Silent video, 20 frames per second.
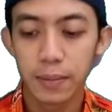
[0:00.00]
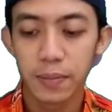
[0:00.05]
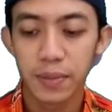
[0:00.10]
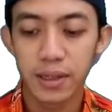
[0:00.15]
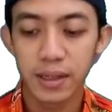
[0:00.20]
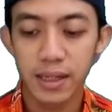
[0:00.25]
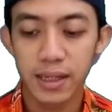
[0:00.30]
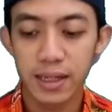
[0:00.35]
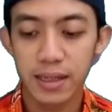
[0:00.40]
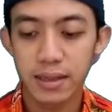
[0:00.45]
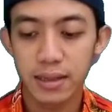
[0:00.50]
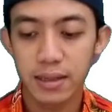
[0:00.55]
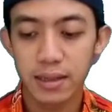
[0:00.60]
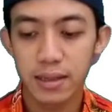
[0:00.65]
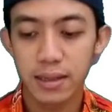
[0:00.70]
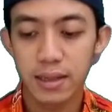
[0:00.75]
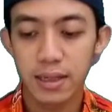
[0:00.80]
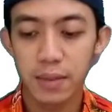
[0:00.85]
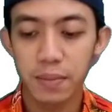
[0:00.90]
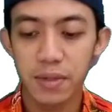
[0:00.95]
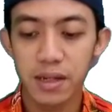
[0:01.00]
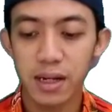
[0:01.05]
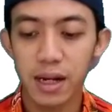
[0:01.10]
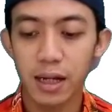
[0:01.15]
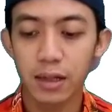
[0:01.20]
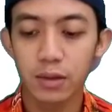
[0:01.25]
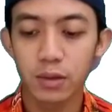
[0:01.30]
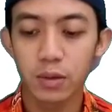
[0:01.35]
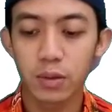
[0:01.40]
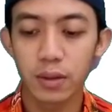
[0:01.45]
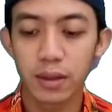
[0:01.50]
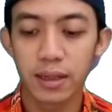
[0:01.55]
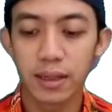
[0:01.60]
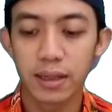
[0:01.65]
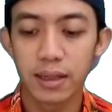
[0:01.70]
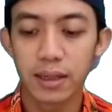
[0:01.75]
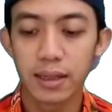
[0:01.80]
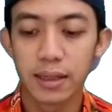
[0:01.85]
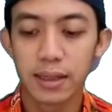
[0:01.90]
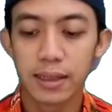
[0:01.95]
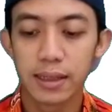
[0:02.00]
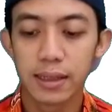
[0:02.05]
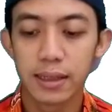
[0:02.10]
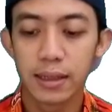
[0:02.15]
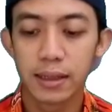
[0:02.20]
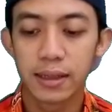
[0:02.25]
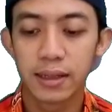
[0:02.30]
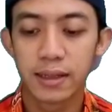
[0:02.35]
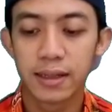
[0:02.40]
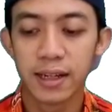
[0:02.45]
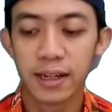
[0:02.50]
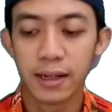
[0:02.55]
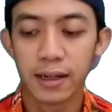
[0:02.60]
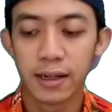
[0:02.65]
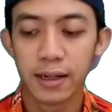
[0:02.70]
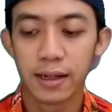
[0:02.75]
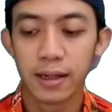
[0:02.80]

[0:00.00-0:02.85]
begins similar to a d